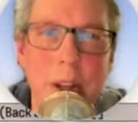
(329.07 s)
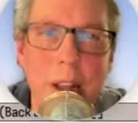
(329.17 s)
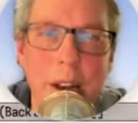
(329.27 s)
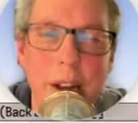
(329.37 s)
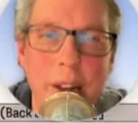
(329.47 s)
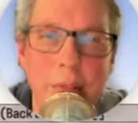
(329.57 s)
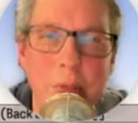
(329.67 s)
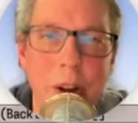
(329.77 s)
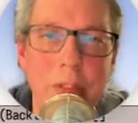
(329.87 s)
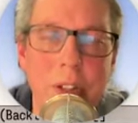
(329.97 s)
and I can
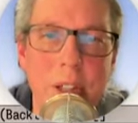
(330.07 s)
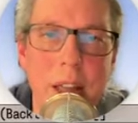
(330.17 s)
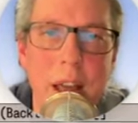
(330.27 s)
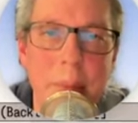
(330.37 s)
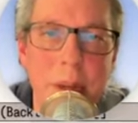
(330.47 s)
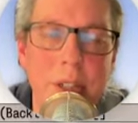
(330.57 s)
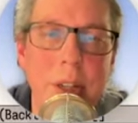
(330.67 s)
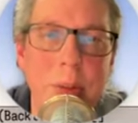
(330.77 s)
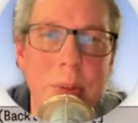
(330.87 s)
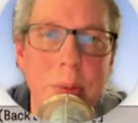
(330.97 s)
reference that because I
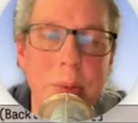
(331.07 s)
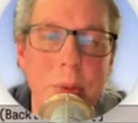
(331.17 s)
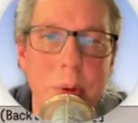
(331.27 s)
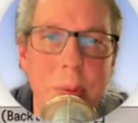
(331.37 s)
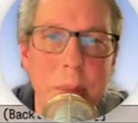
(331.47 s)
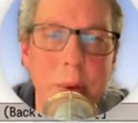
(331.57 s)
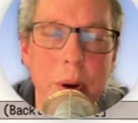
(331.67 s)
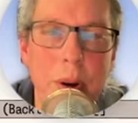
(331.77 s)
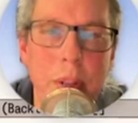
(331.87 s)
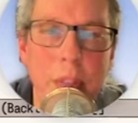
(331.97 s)
will
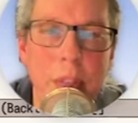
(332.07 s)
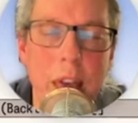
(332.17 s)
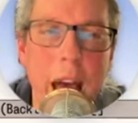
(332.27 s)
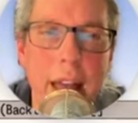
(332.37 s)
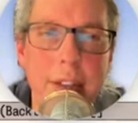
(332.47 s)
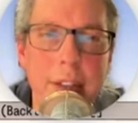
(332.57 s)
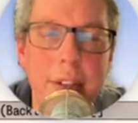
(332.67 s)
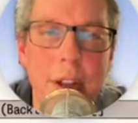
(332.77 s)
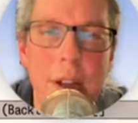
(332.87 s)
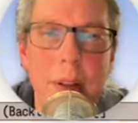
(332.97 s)
remember that
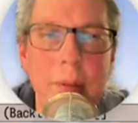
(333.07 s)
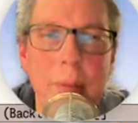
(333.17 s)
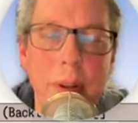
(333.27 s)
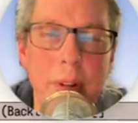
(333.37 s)
um,